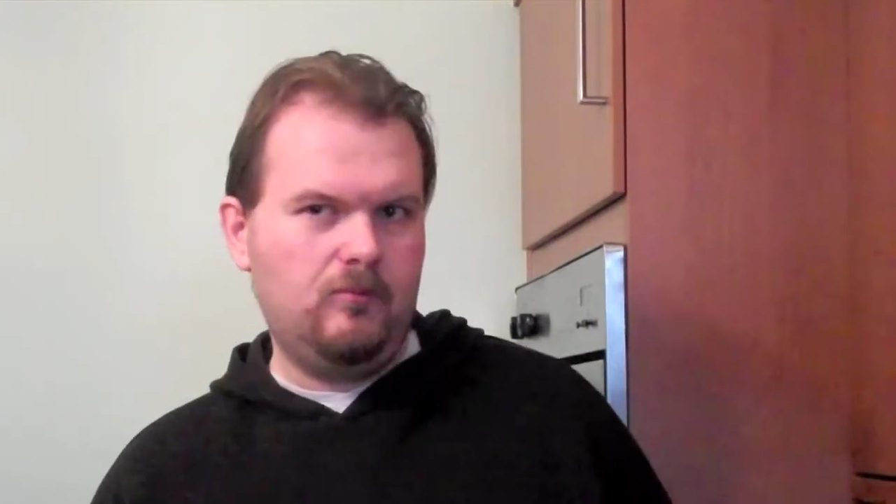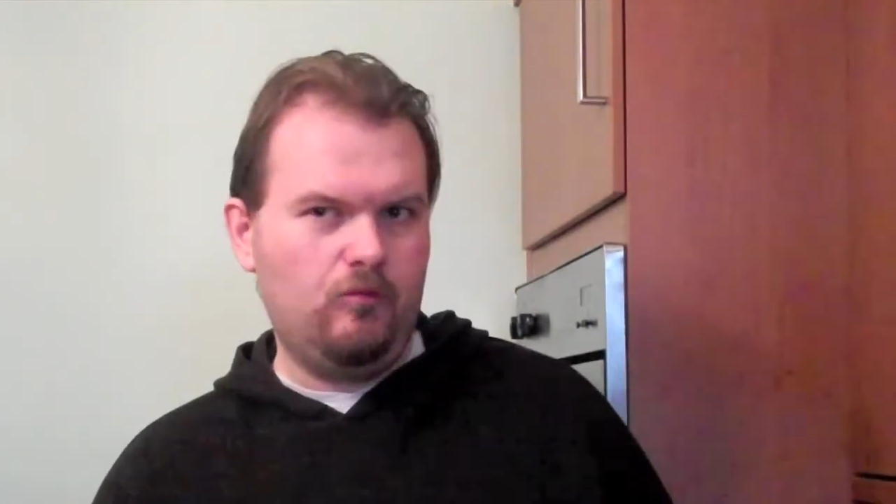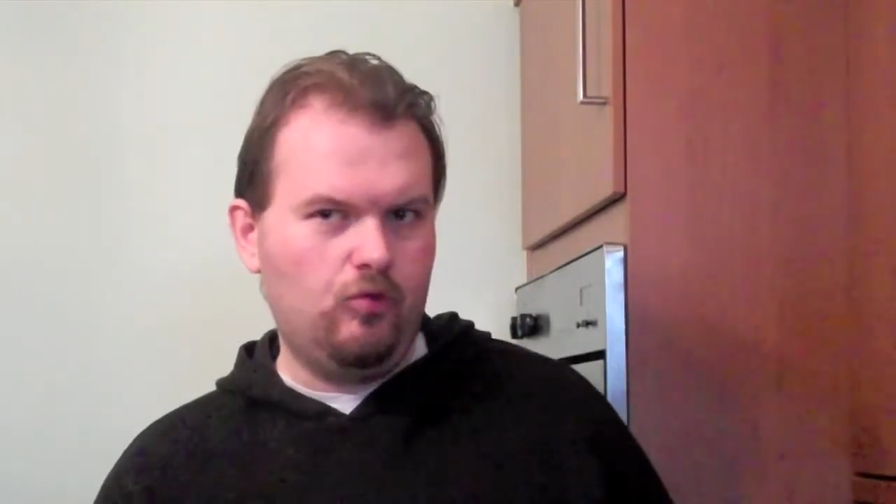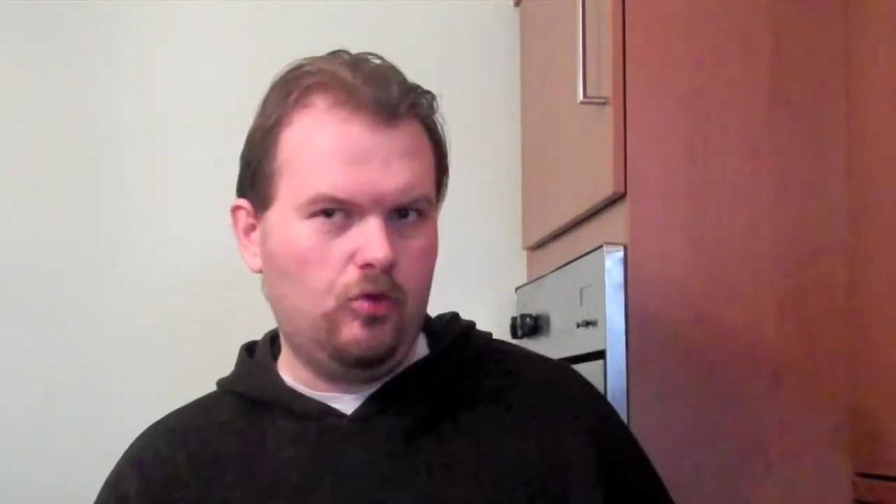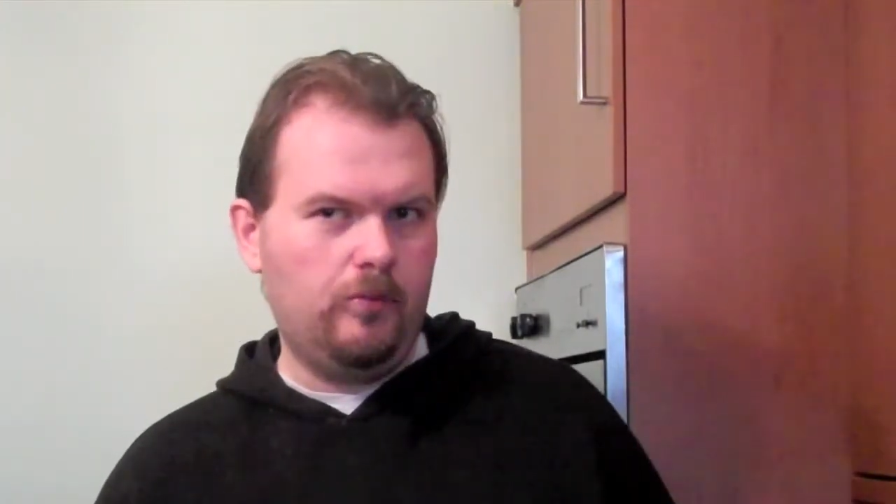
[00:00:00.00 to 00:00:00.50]

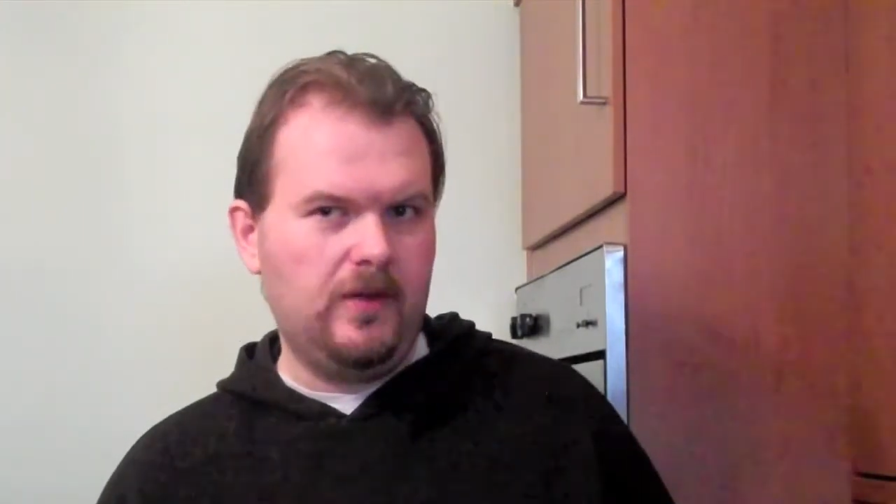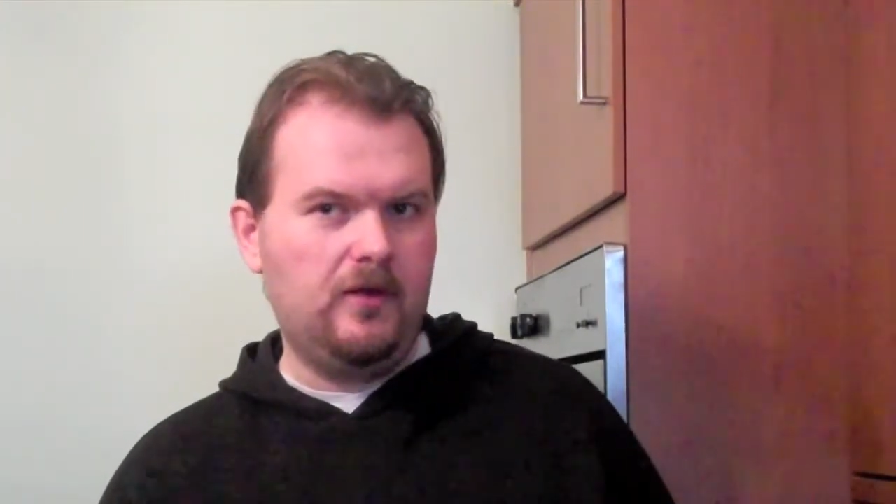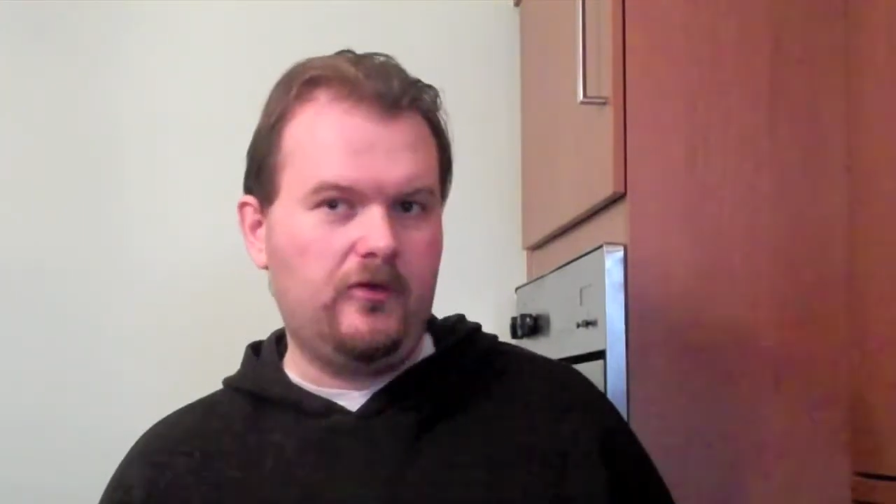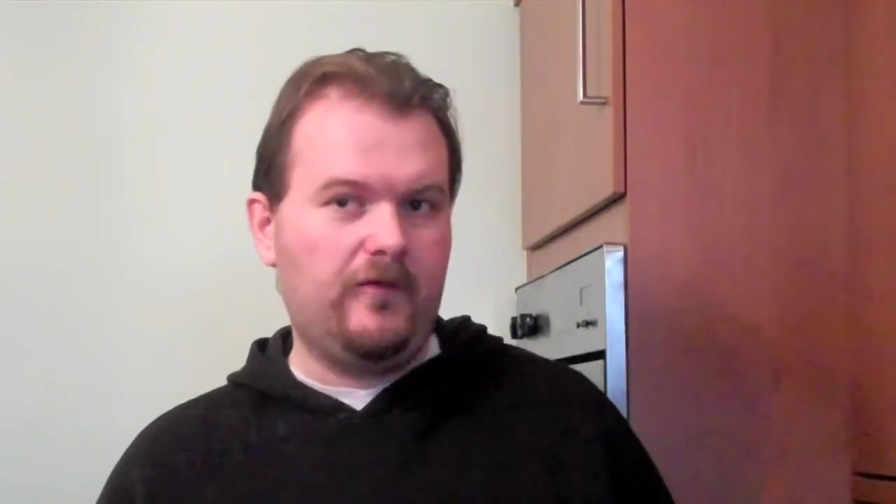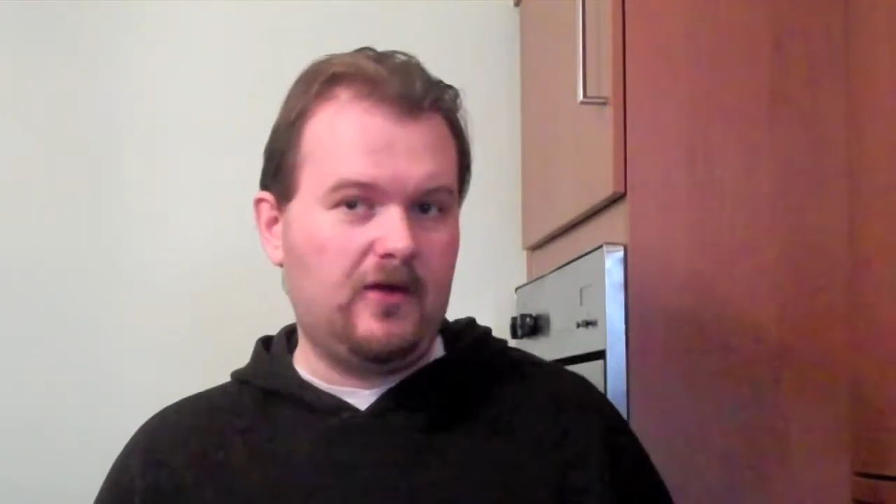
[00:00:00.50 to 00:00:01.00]
raw because
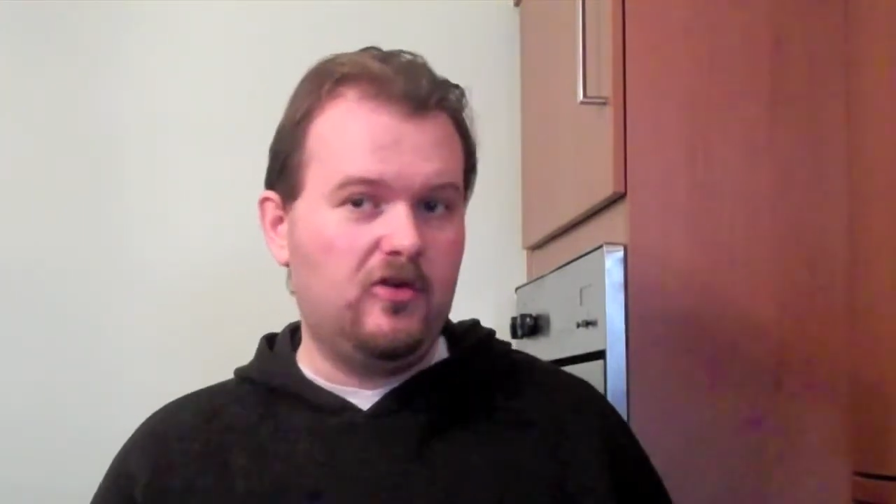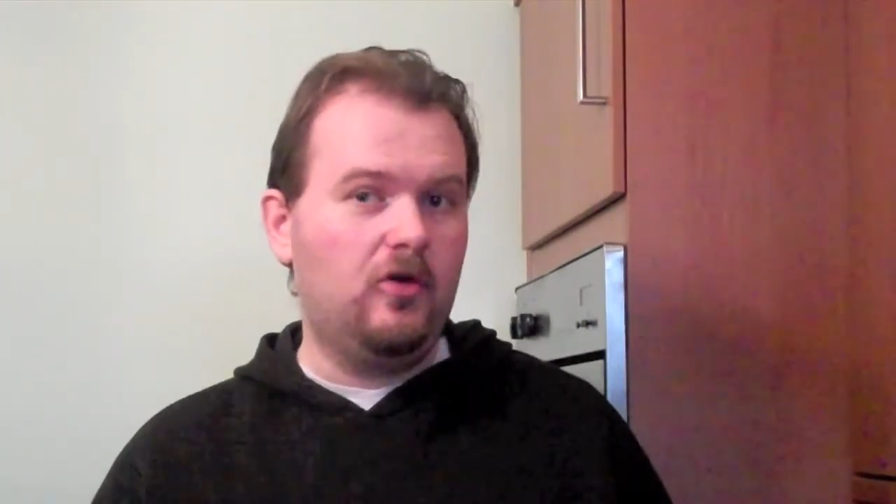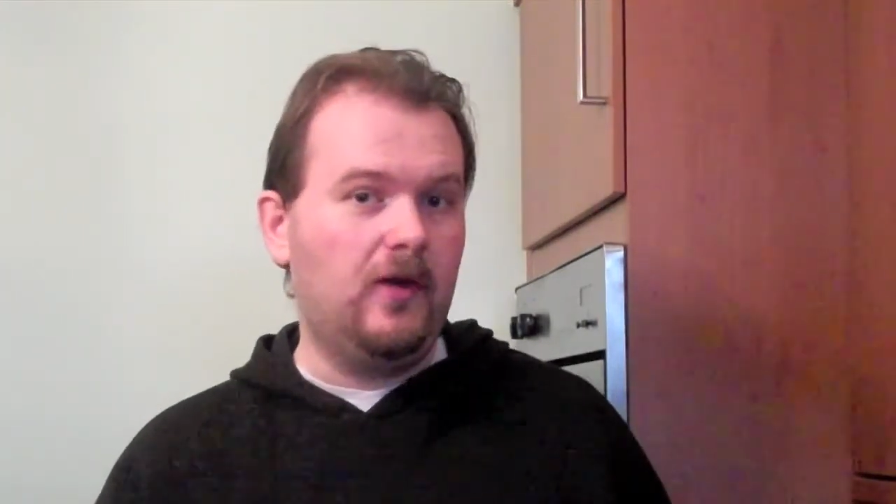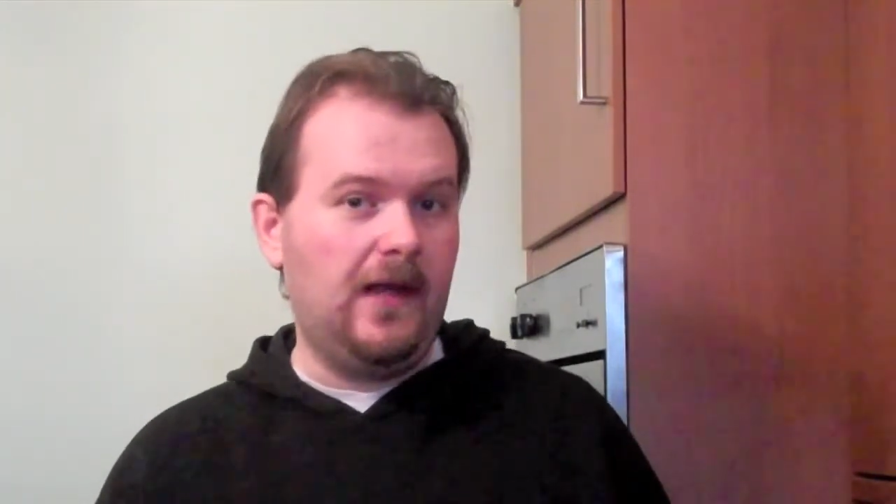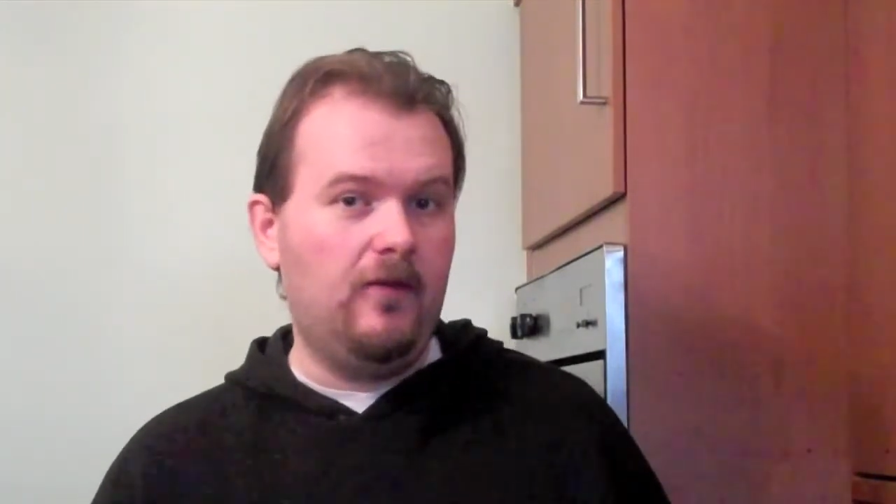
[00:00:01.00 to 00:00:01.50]
I've actually
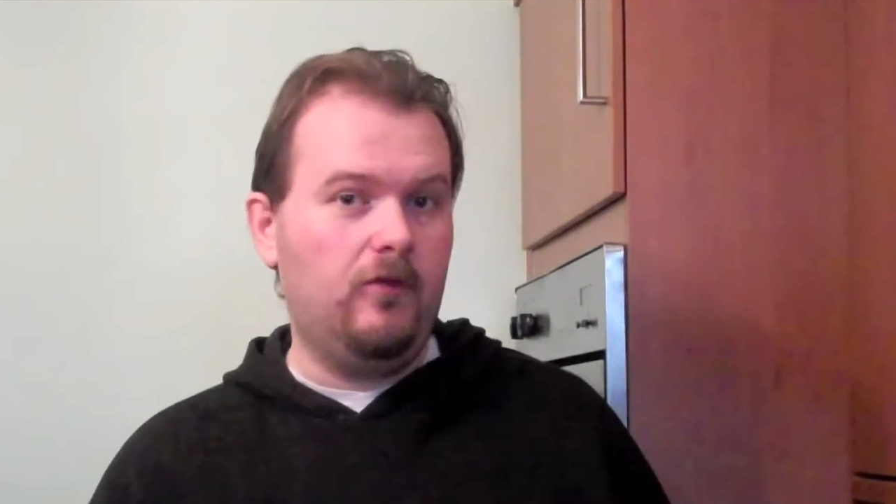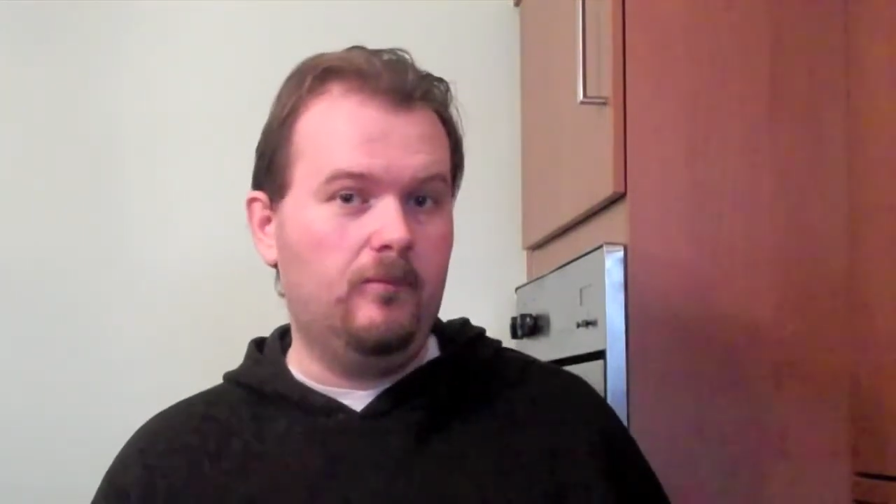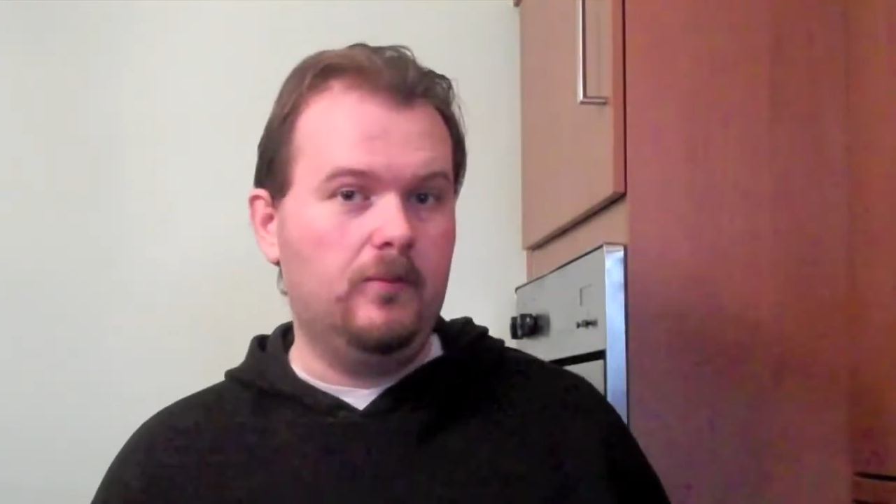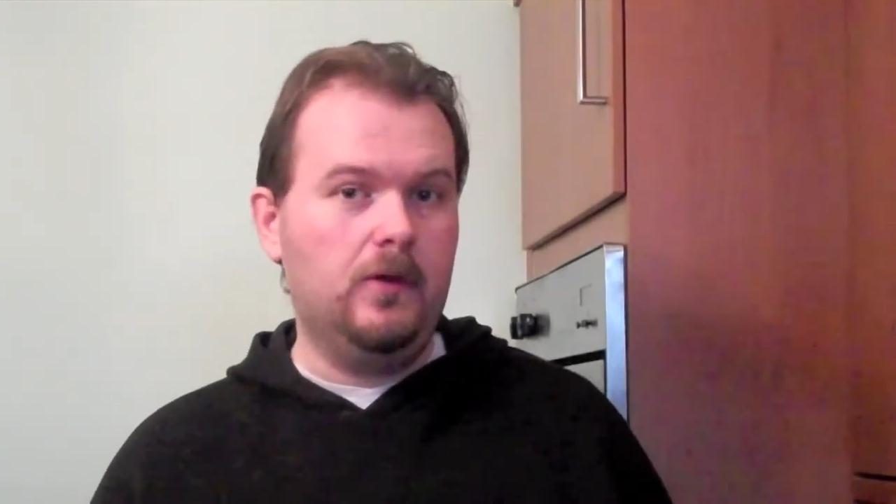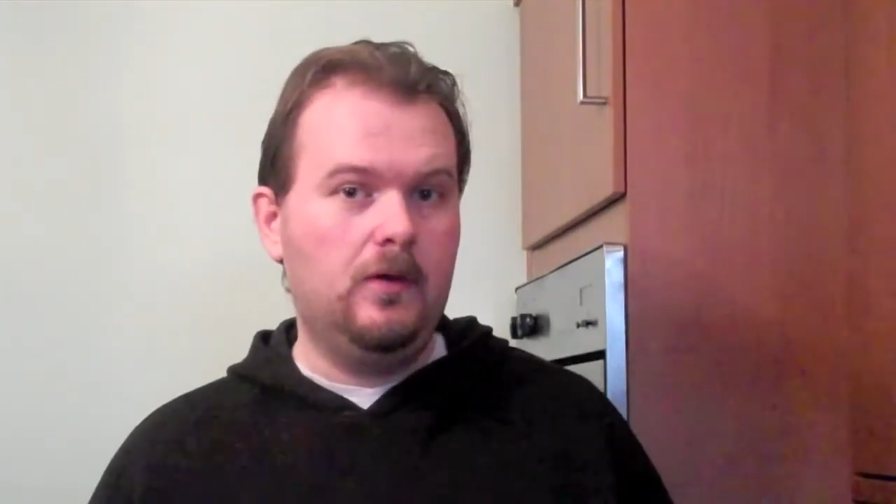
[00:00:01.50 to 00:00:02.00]
got to let them